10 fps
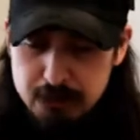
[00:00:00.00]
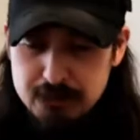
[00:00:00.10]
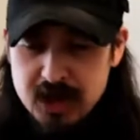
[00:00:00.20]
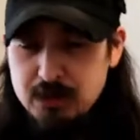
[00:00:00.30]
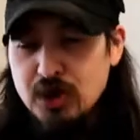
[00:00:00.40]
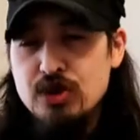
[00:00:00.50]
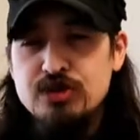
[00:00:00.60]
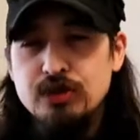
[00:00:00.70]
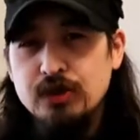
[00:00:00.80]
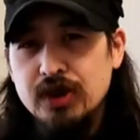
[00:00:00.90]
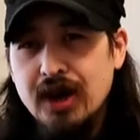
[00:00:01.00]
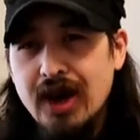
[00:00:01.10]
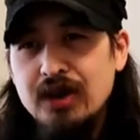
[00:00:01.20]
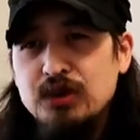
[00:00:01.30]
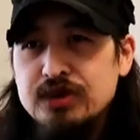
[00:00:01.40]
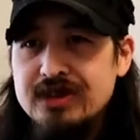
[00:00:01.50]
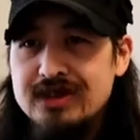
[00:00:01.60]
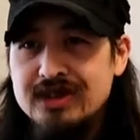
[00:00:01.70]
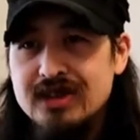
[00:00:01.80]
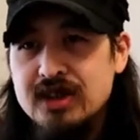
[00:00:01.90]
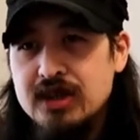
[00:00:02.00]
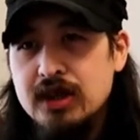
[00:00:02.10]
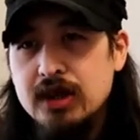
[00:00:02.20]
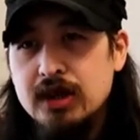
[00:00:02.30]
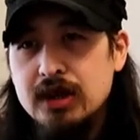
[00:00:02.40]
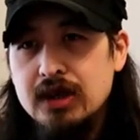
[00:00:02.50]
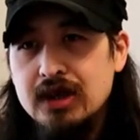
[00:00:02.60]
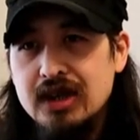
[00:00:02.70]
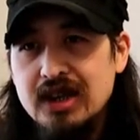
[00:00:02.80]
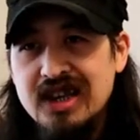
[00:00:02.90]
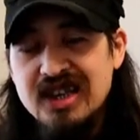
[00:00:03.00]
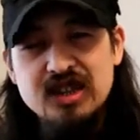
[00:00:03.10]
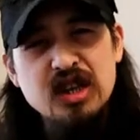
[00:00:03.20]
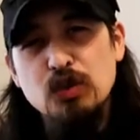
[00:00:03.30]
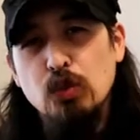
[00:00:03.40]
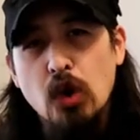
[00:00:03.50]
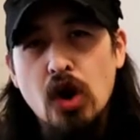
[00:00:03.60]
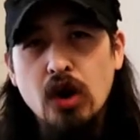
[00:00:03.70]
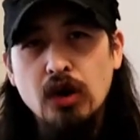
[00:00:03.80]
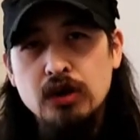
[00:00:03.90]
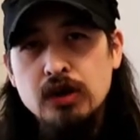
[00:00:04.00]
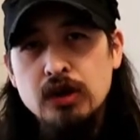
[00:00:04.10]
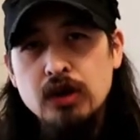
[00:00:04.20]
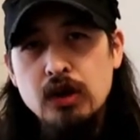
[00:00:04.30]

me personally, I don't see anything wrong